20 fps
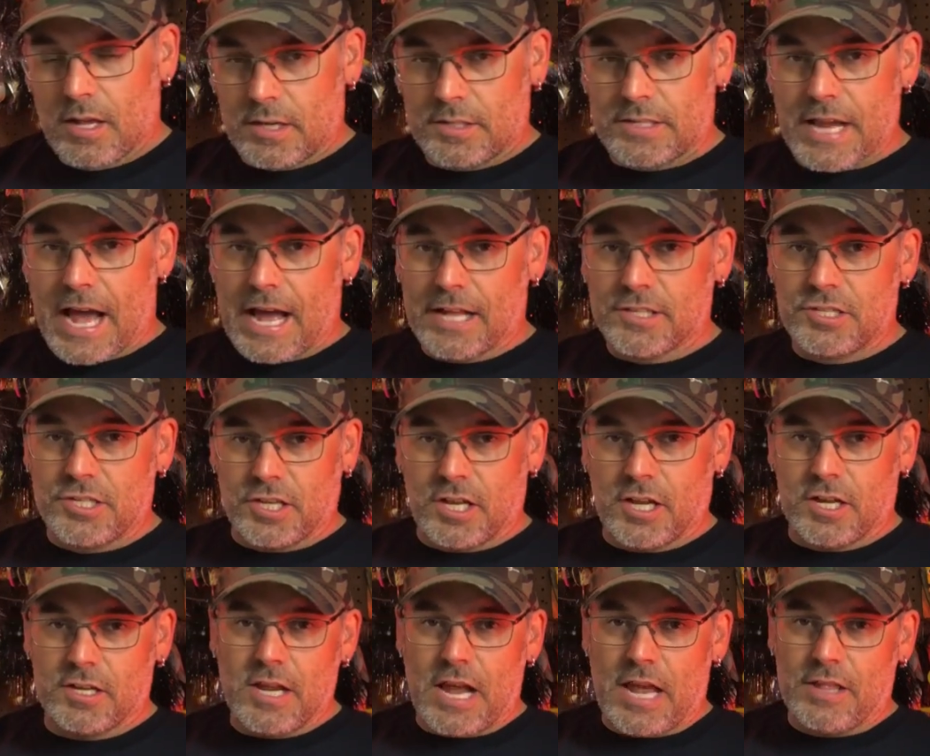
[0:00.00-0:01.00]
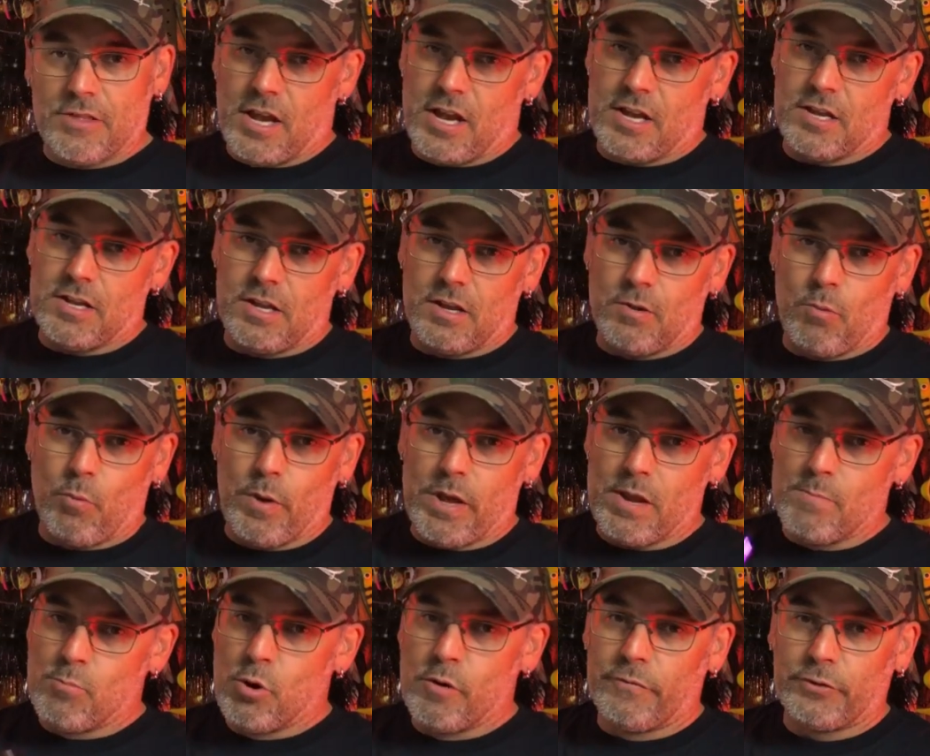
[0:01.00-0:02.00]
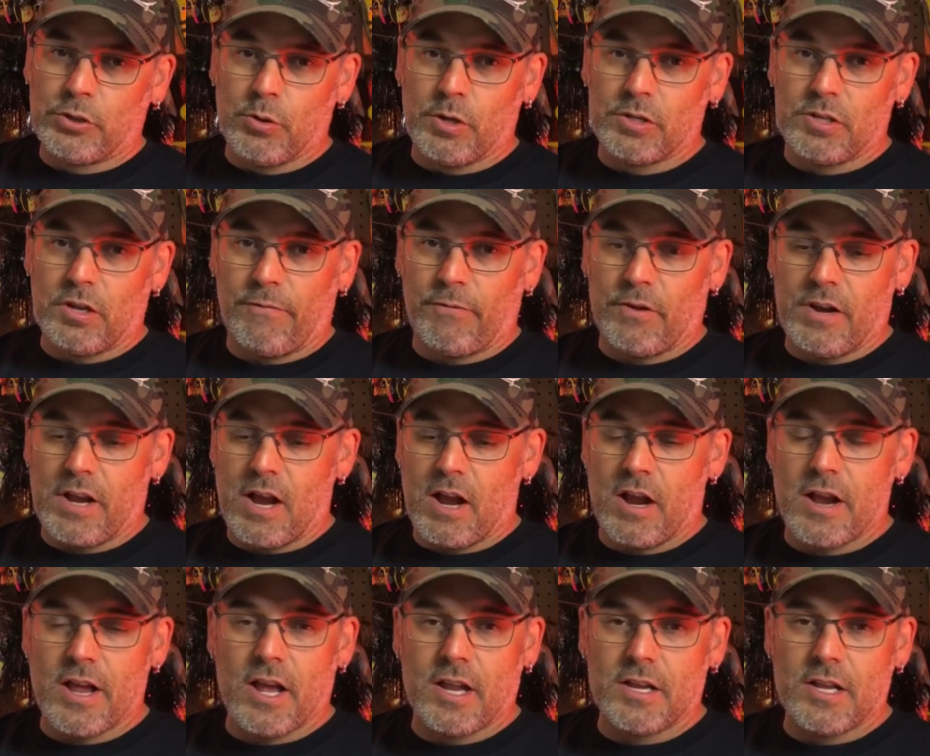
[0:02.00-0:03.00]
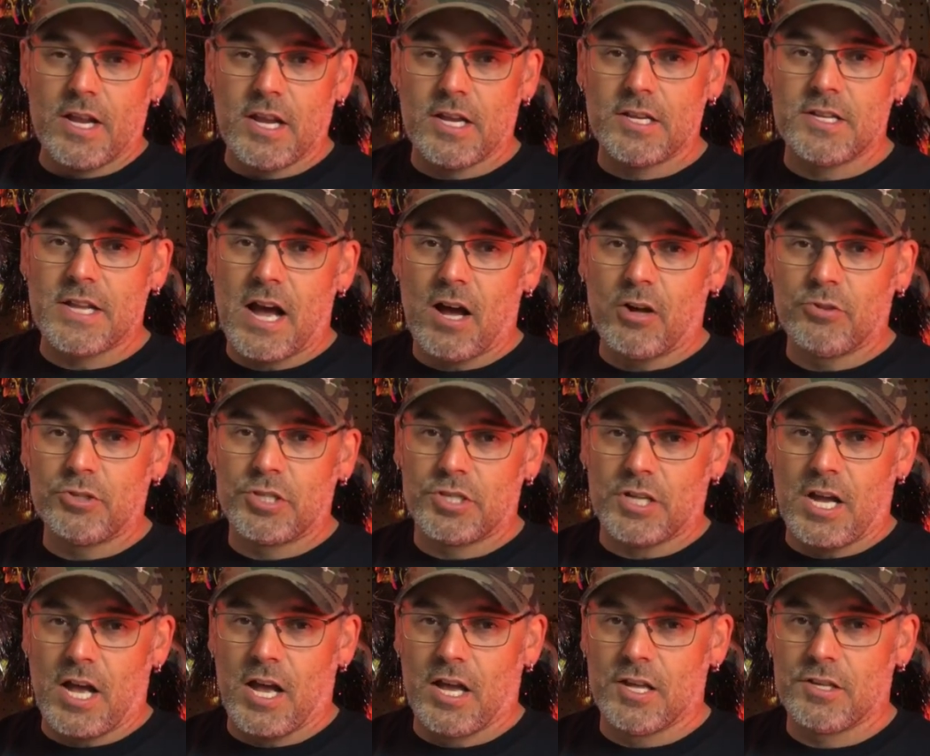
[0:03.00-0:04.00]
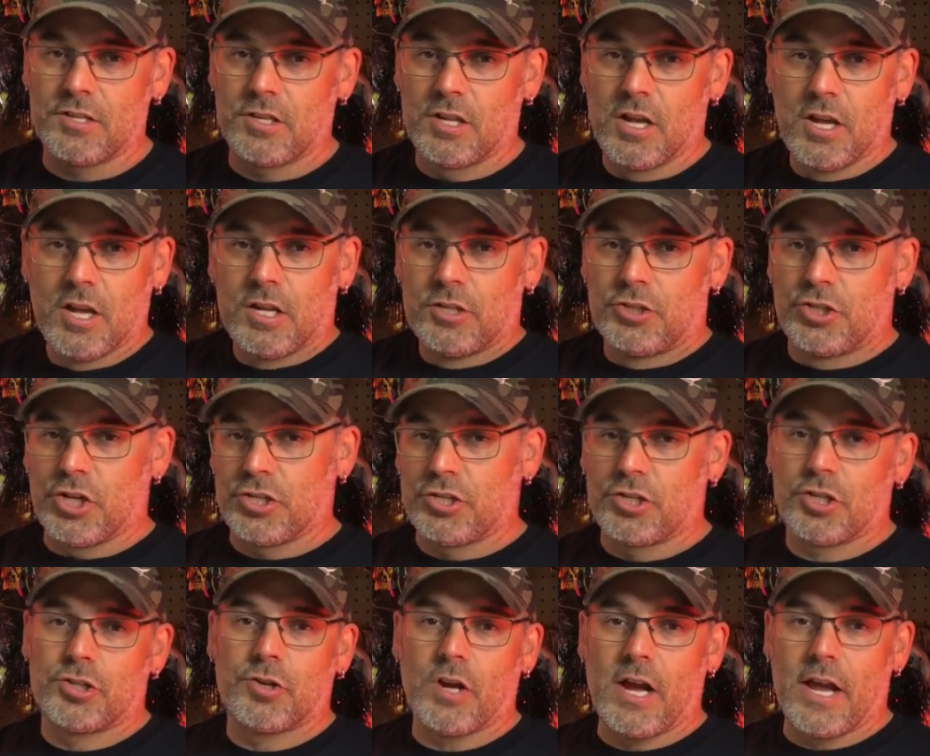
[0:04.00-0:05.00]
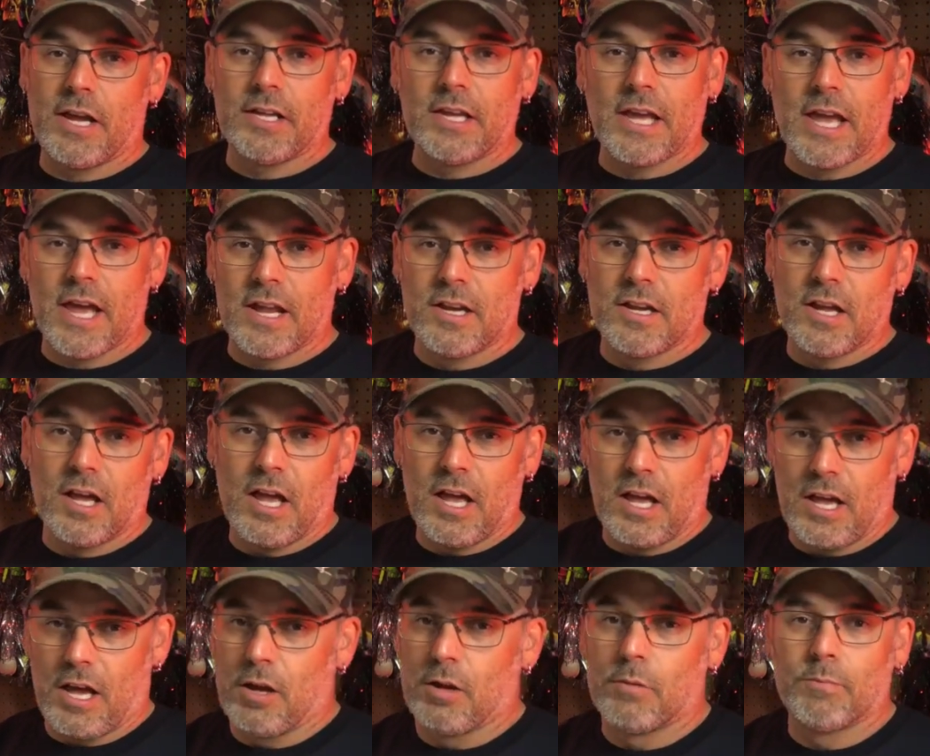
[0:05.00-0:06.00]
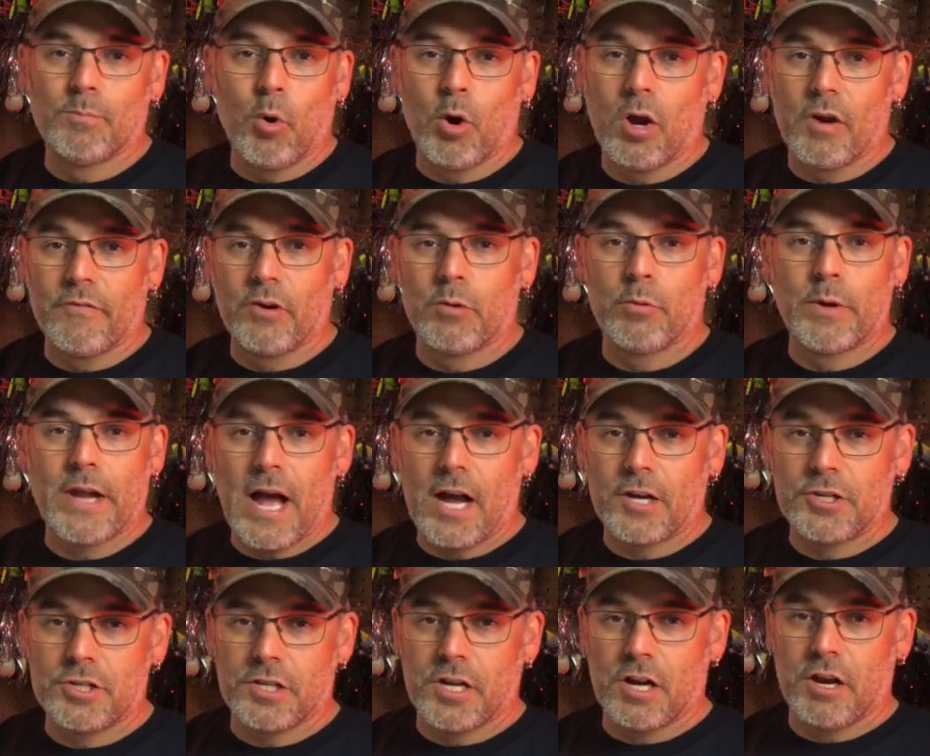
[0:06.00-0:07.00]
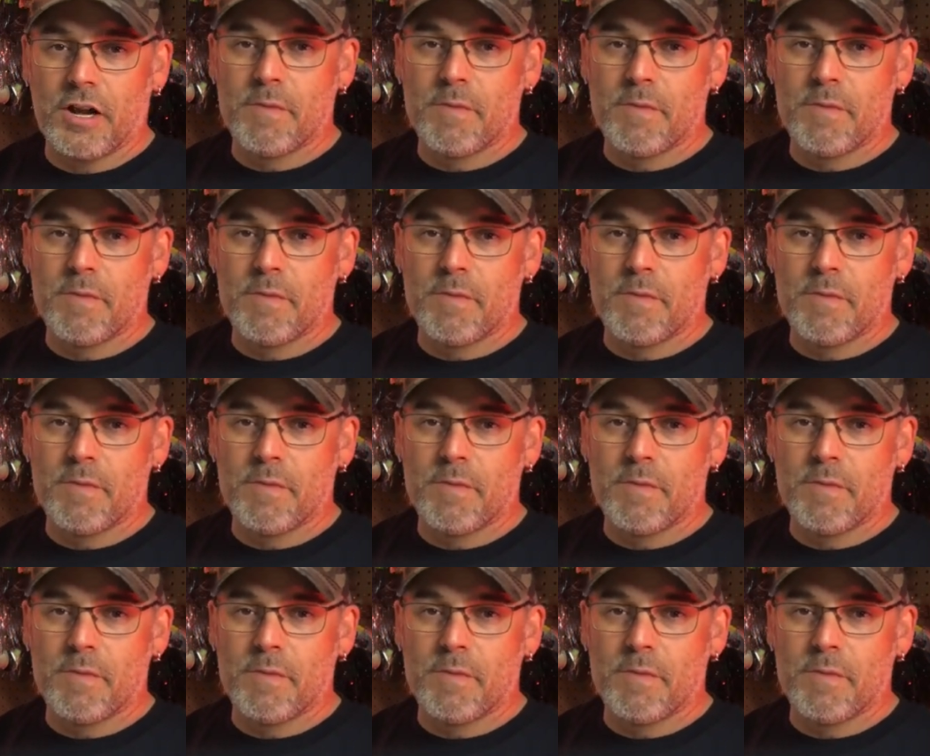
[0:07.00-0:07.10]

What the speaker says: Dadson, and then we moved to a different area, and he downsized just to try and get a more of a reactionary